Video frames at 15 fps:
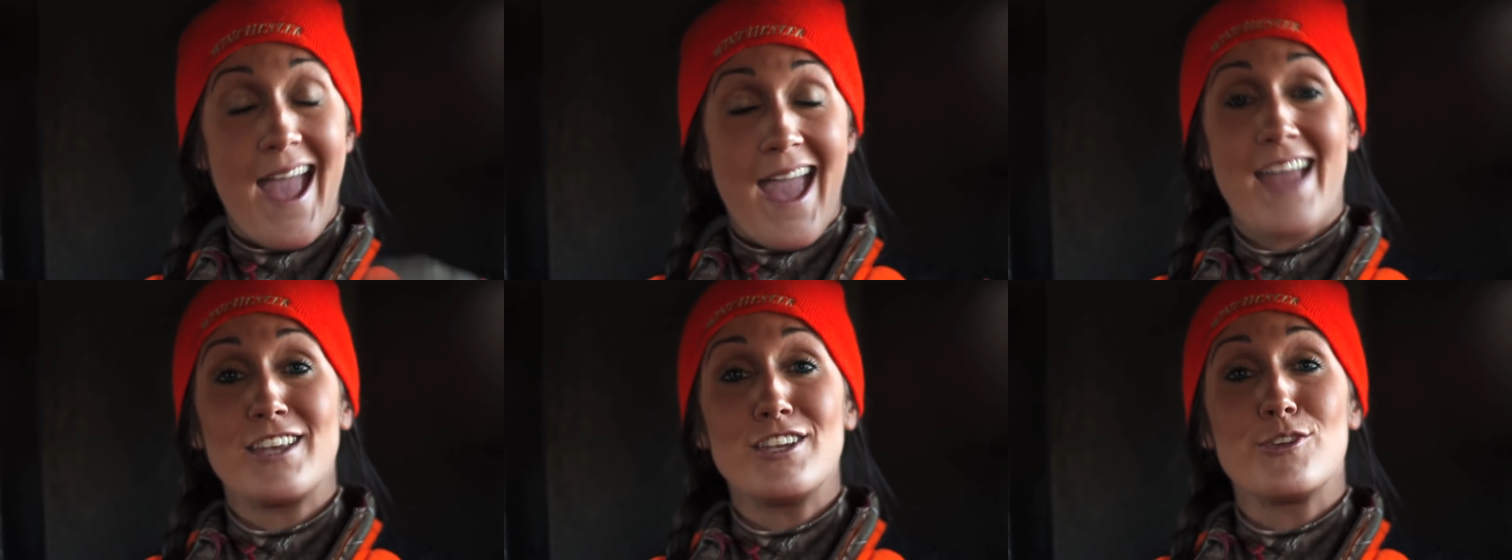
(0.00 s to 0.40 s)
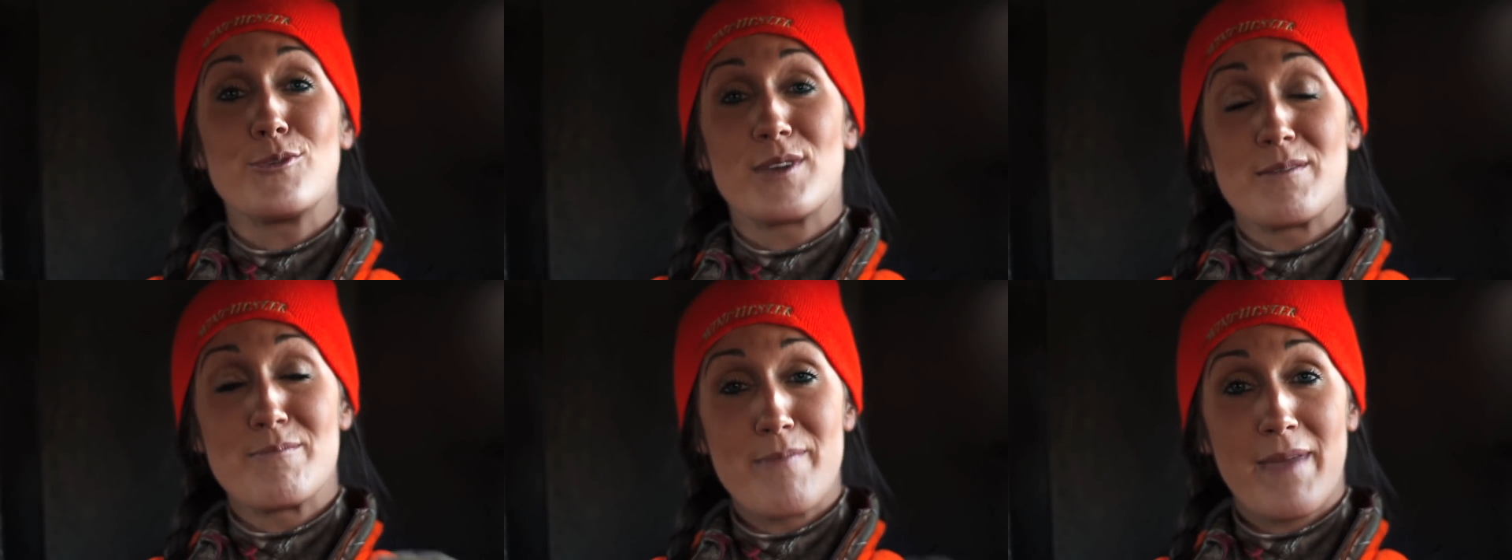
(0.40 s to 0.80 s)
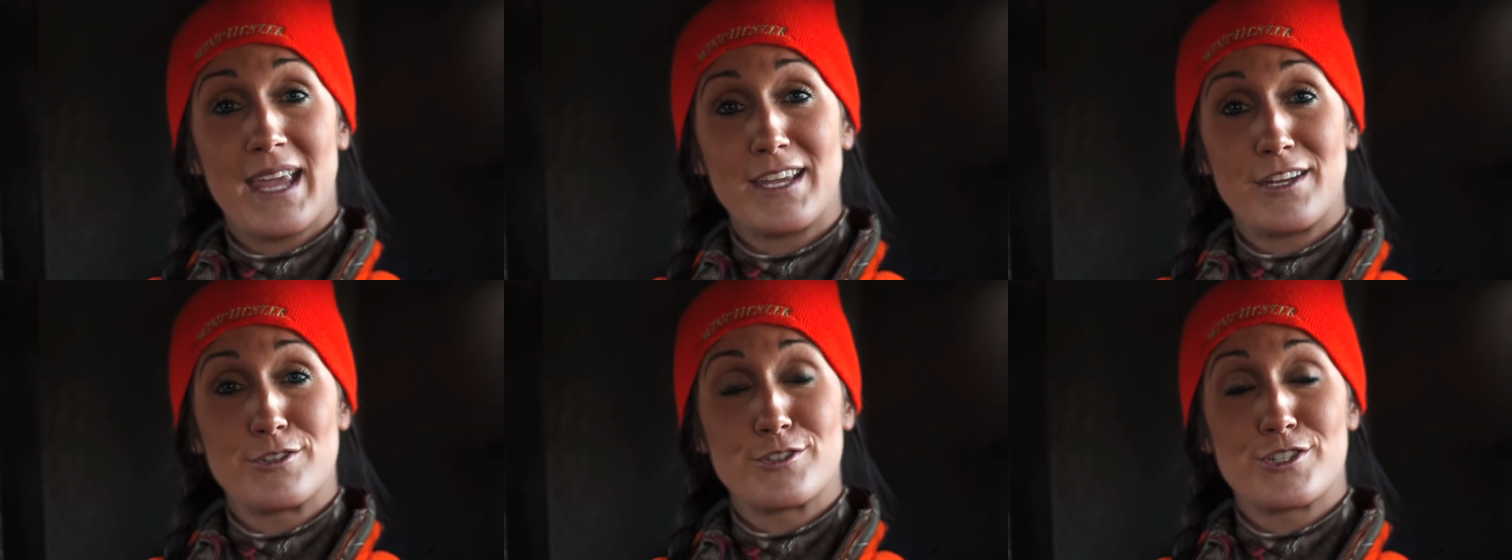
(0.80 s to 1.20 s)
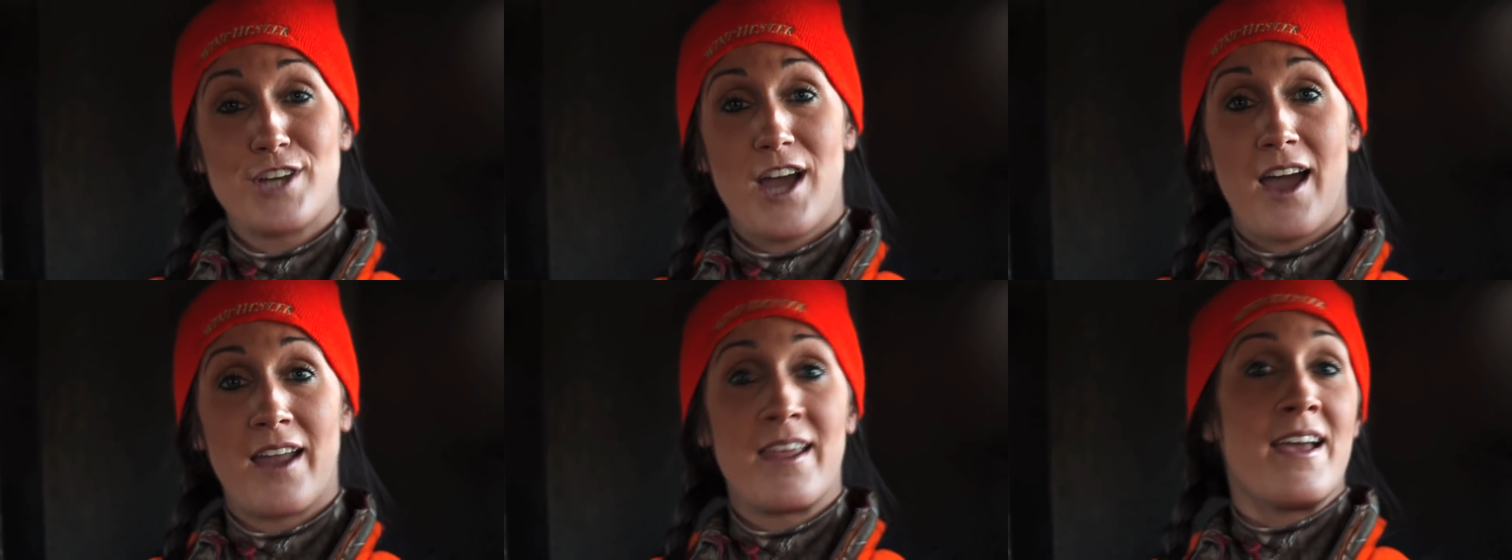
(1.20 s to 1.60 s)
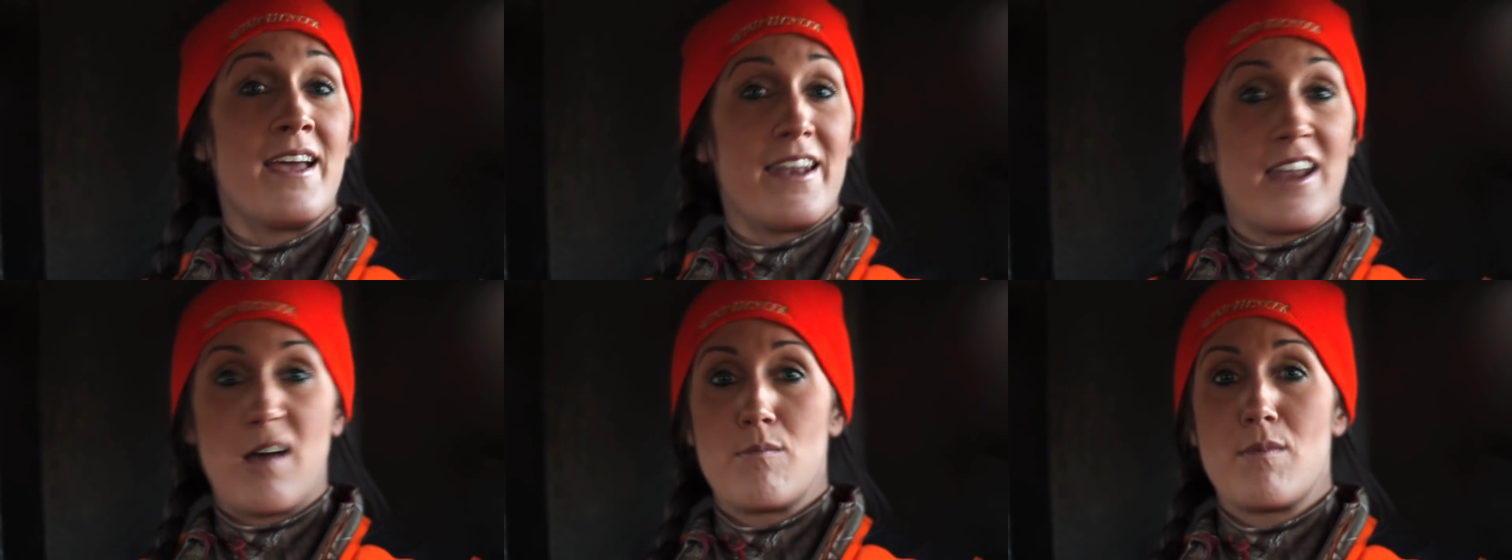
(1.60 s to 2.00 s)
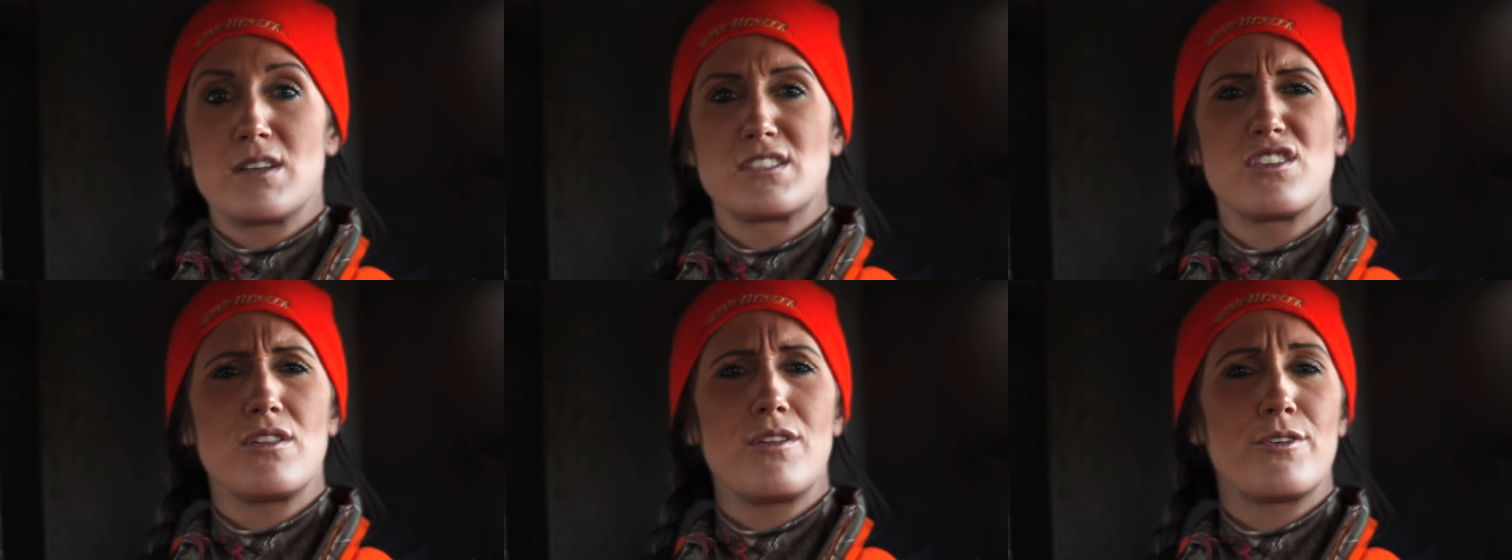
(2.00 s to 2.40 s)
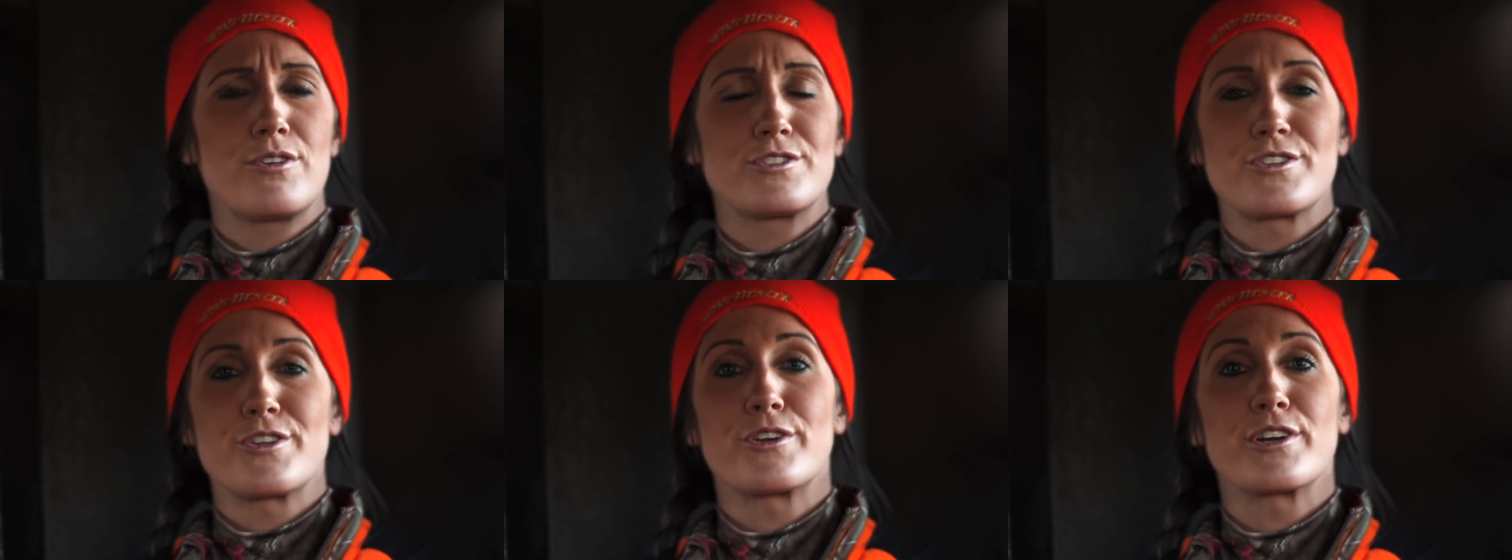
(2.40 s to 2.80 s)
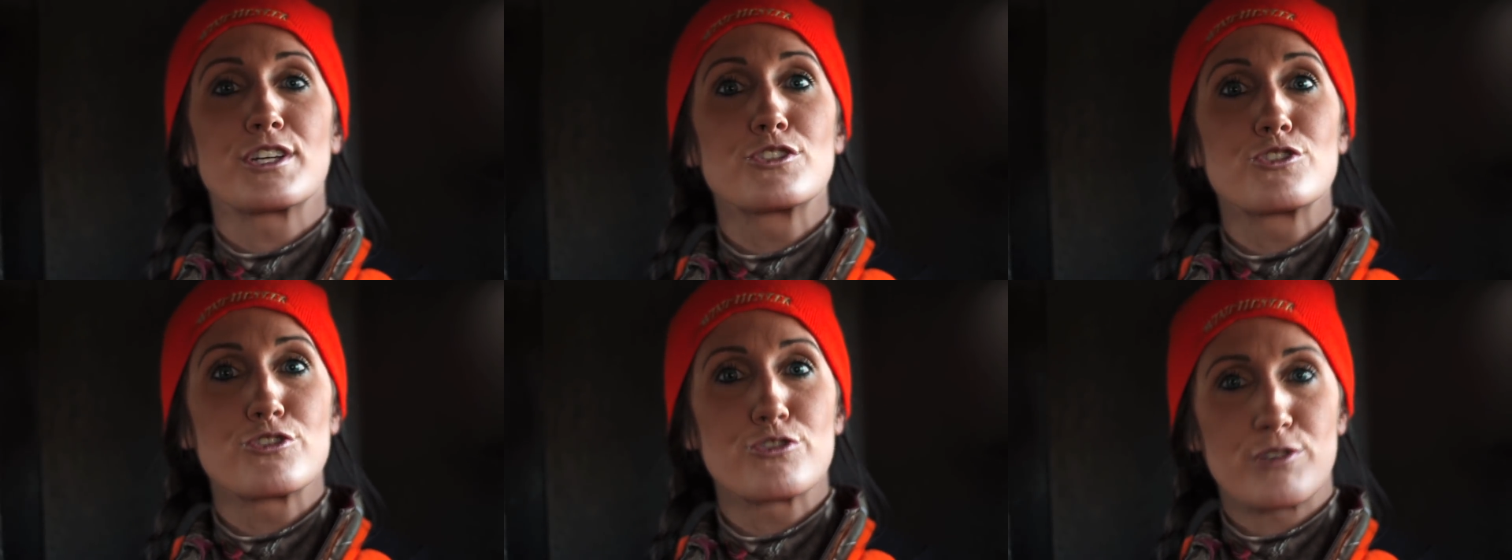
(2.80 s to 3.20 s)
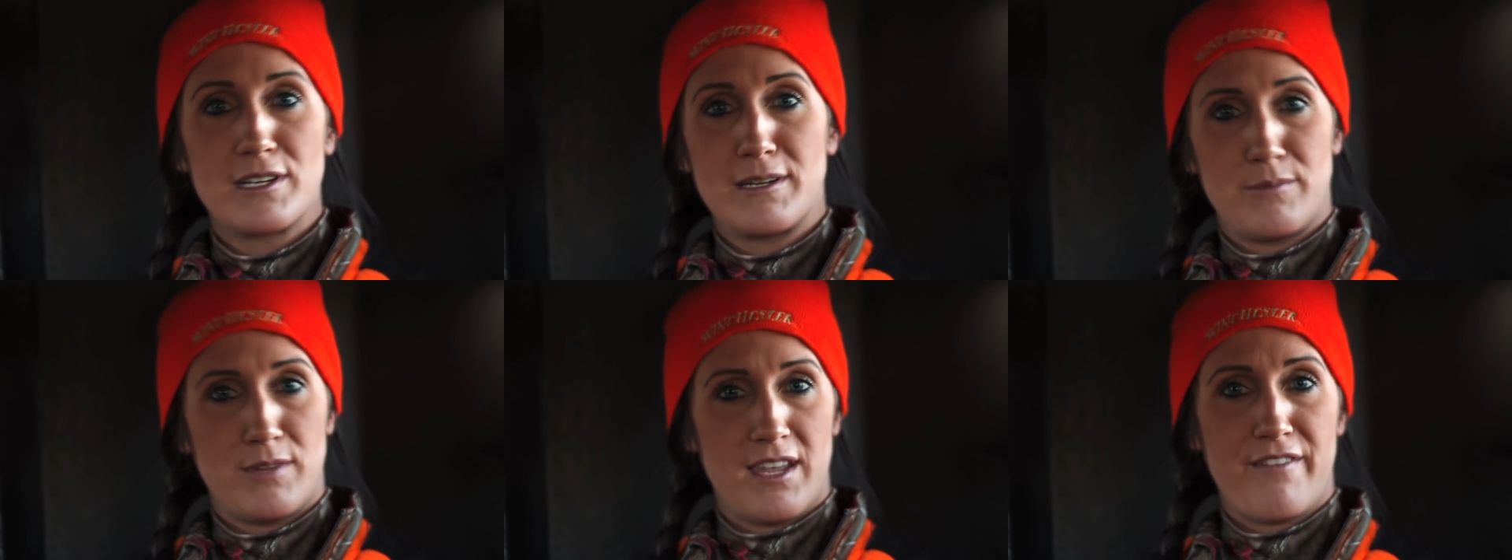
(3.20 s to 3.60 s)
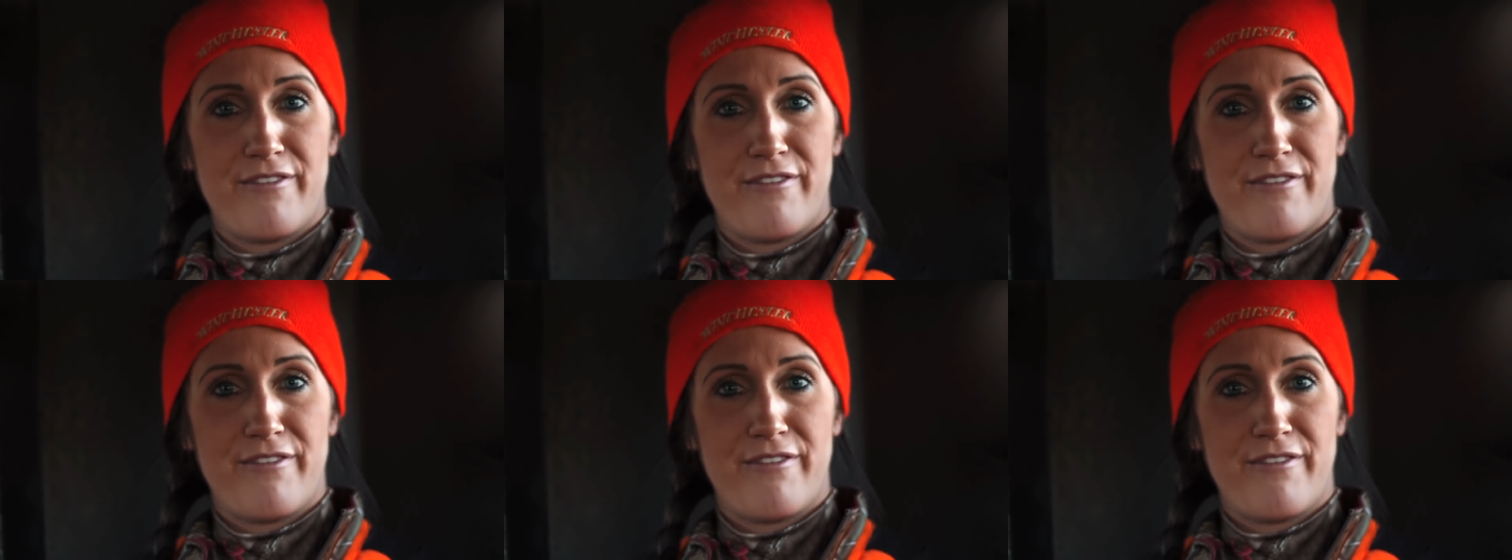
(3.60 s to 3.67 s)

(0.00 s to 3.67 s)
and you can make your shot. Now muzzleloaders they're extremely